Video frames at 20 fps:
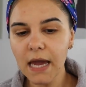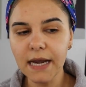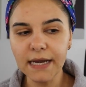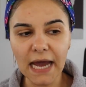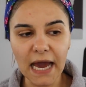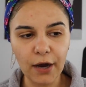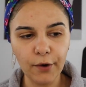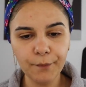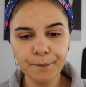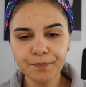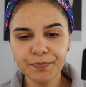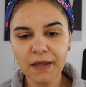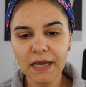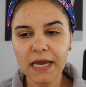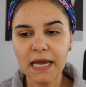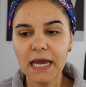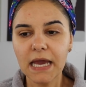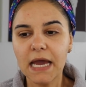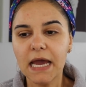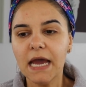Now,
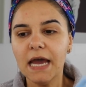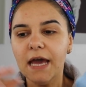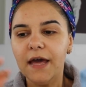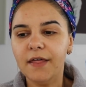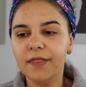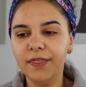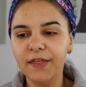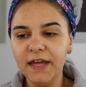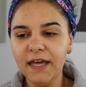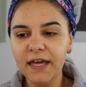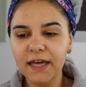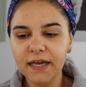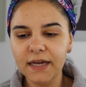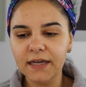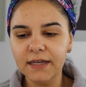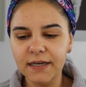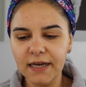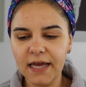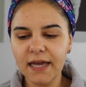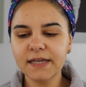
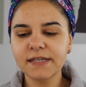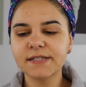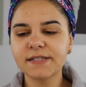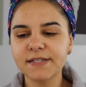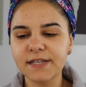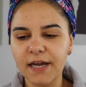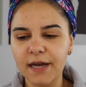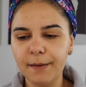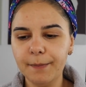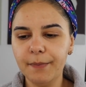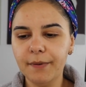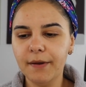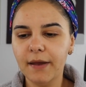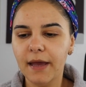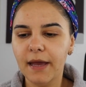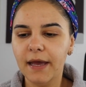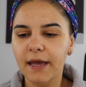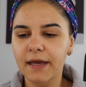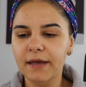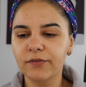the next step
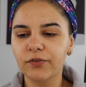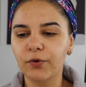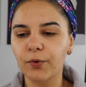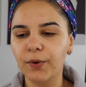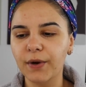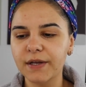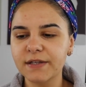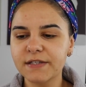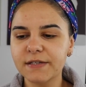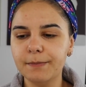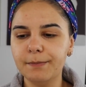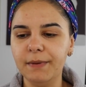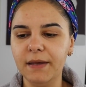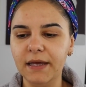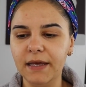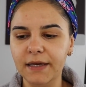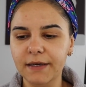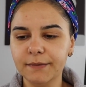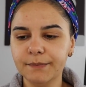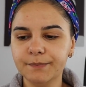is going to
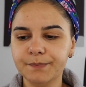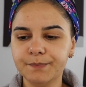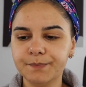be